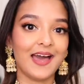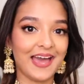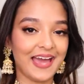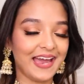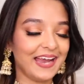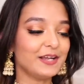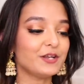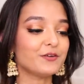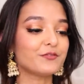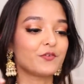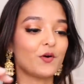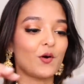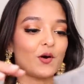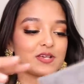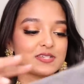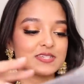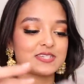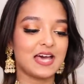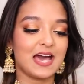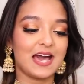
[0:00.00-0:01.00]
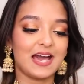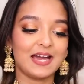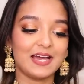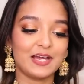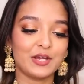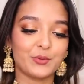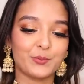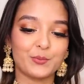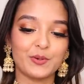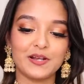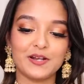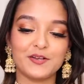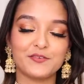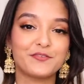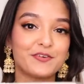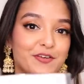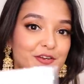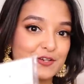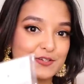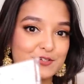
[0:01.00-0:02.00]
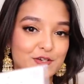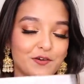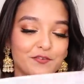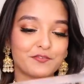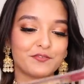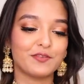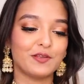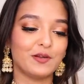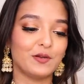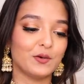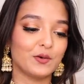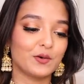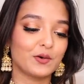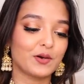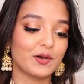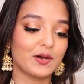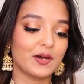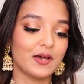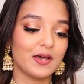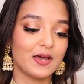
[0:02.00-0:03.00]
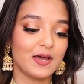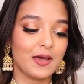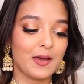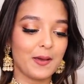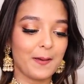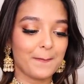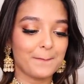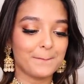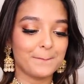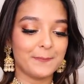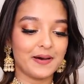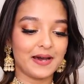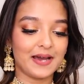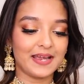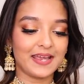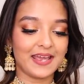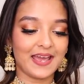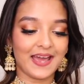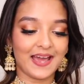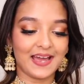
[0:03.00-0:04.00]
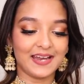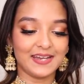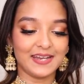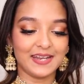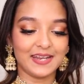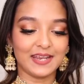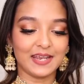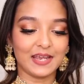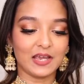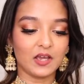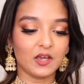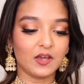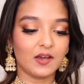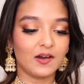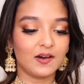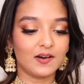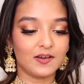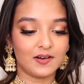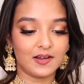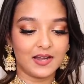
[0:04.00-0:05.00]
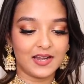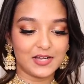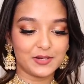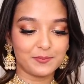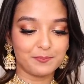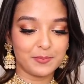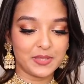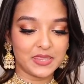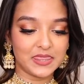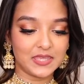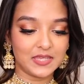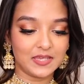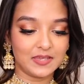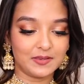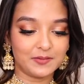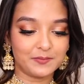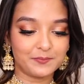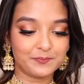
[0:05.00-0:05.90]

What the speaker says: And of course, I will finish off the look by adding a red bindi.